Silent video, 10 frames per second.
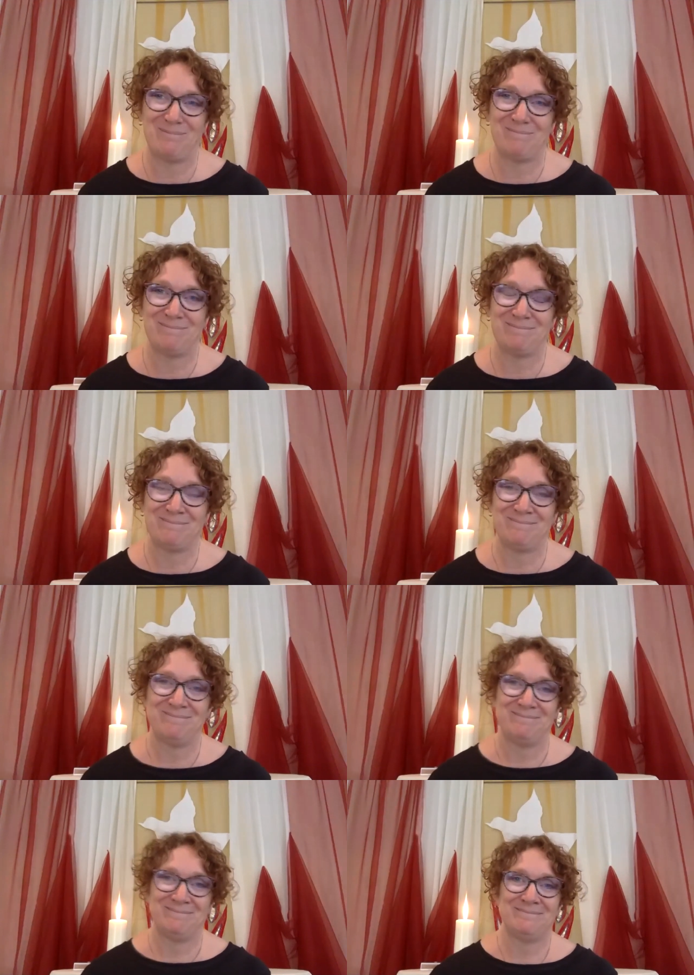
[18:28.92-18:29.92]

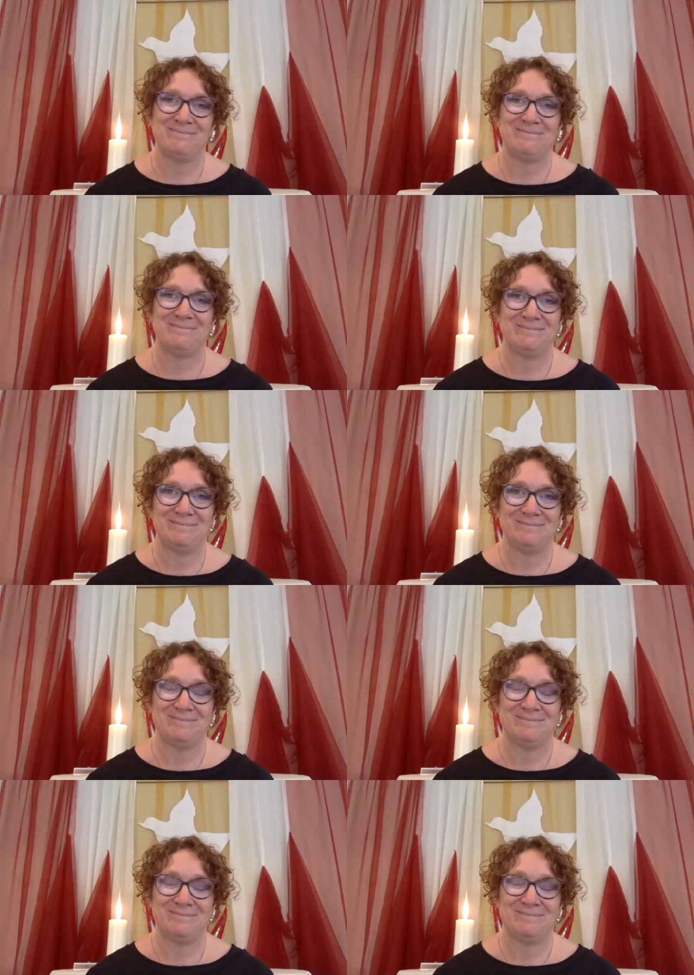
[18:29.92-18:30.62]
(no one is talking)